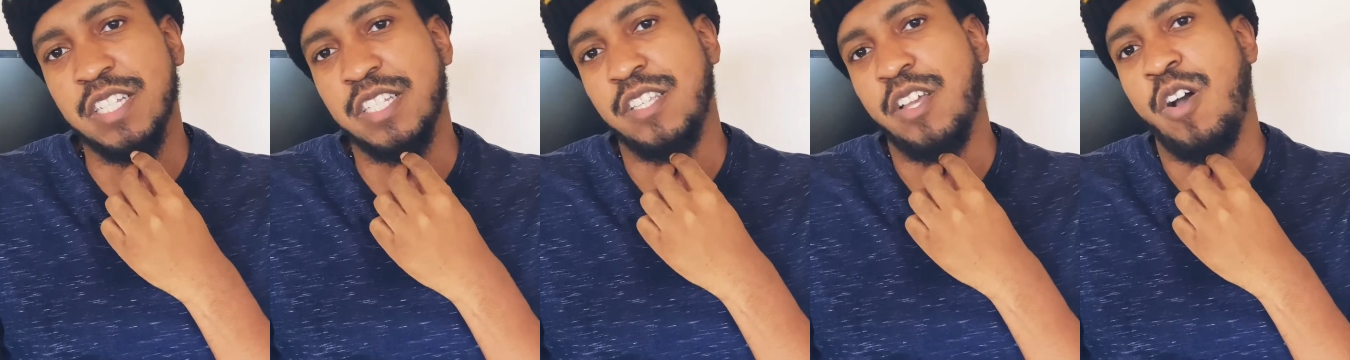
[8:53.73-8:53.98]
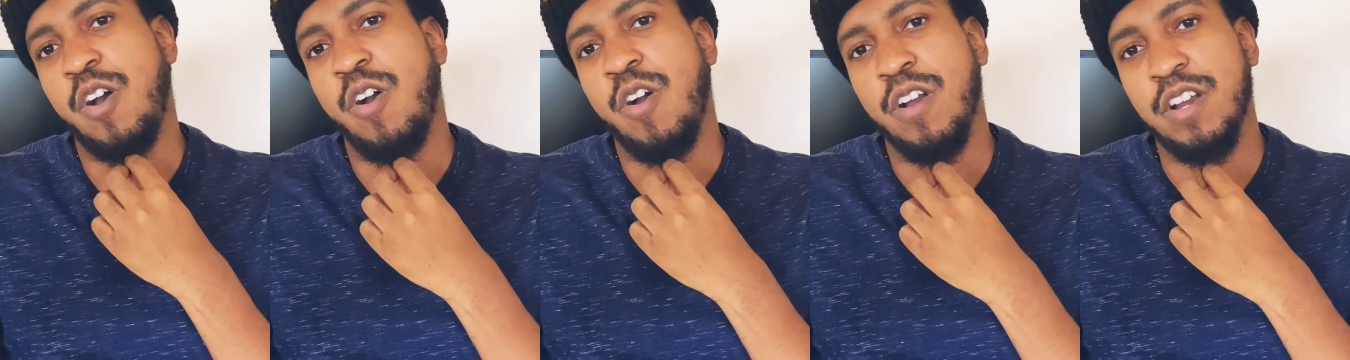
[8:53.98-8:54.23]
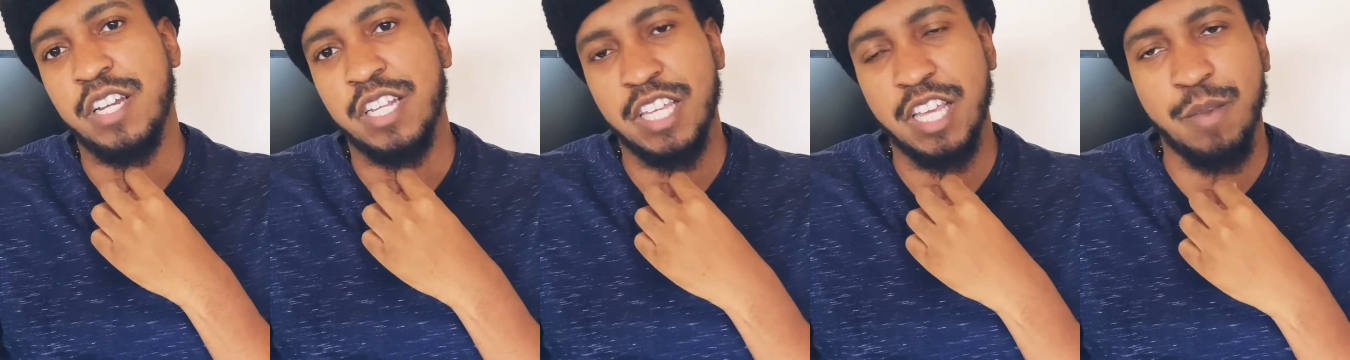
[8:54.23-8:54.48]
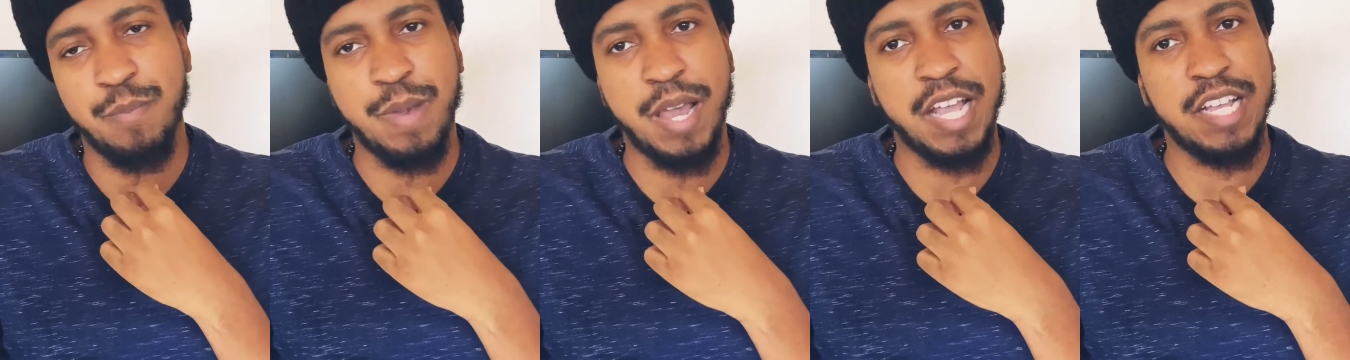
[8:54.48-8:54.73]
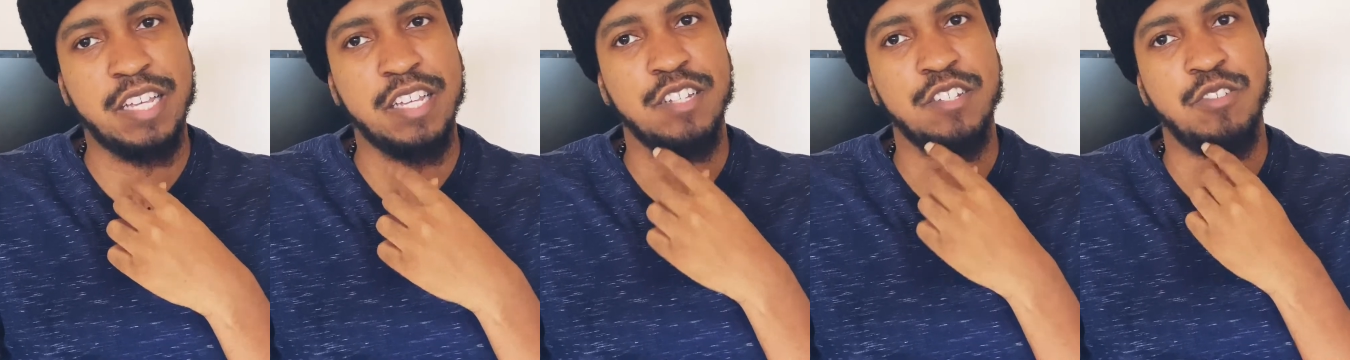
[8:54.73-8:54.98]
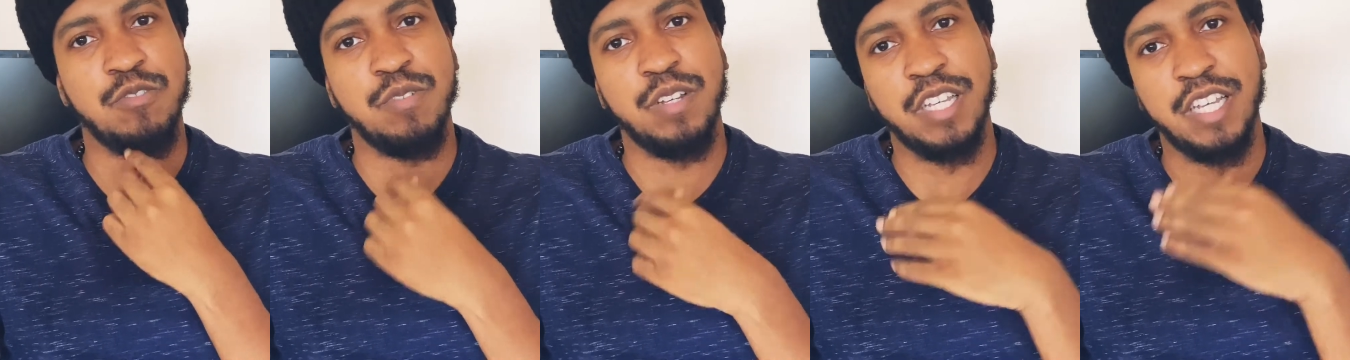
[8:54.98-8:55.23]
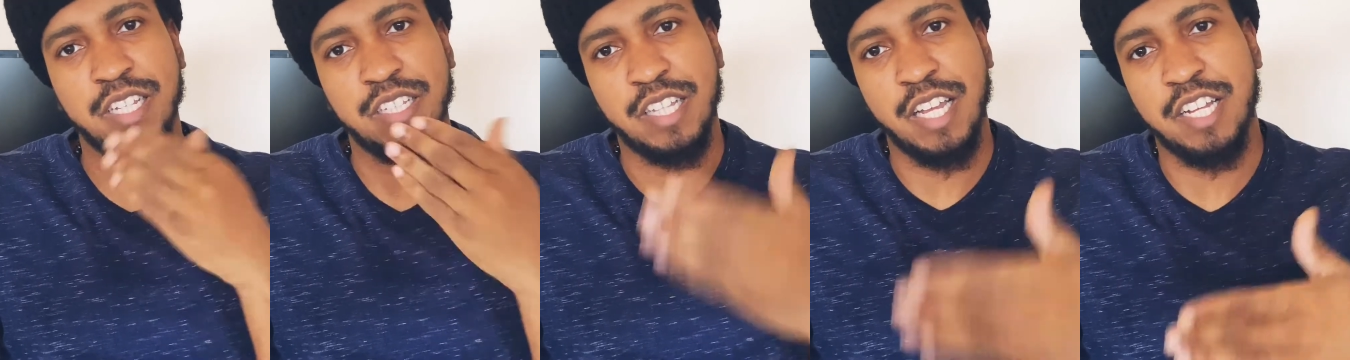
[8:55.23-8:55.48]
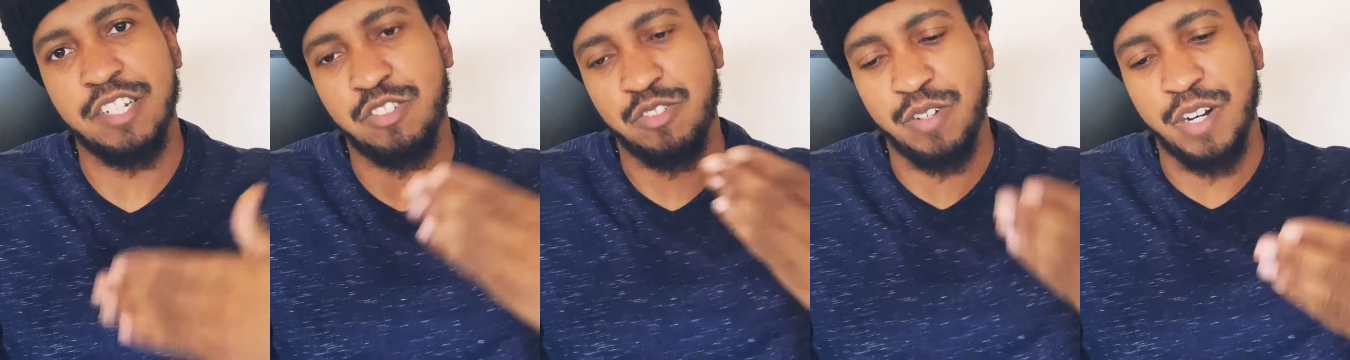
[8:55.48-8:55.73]
that's hard to get back into and get
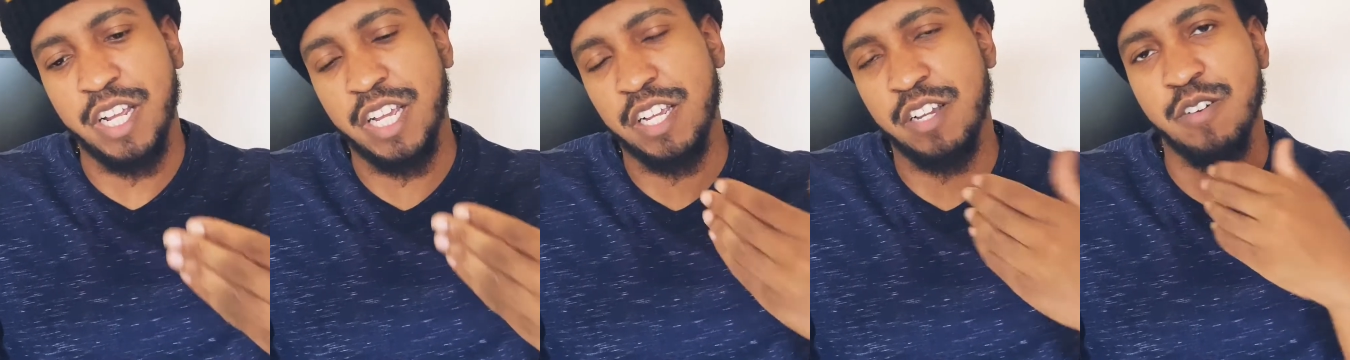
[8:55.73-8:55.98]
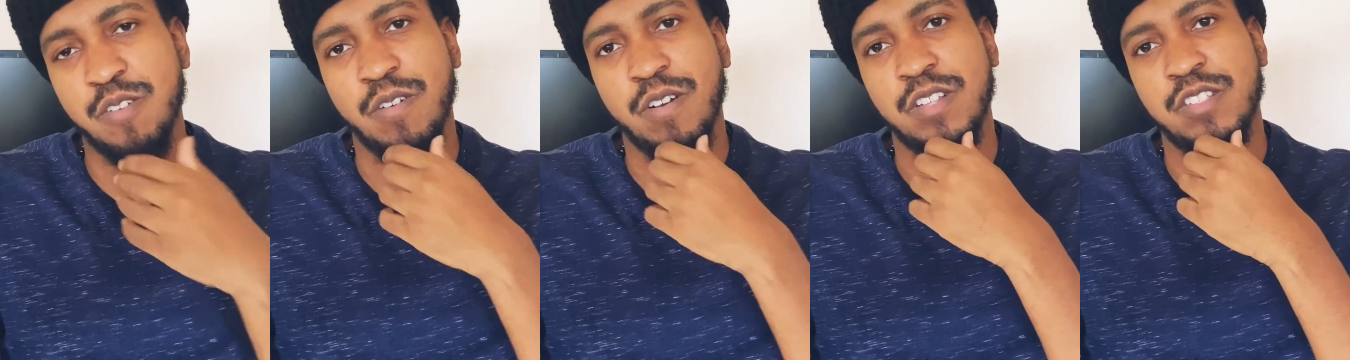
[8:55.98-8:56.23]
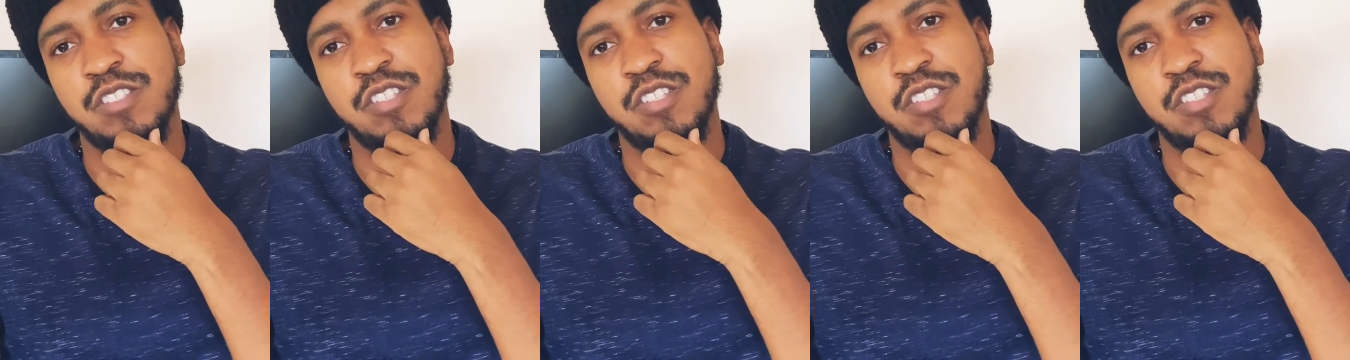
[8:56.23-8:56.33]
that train going.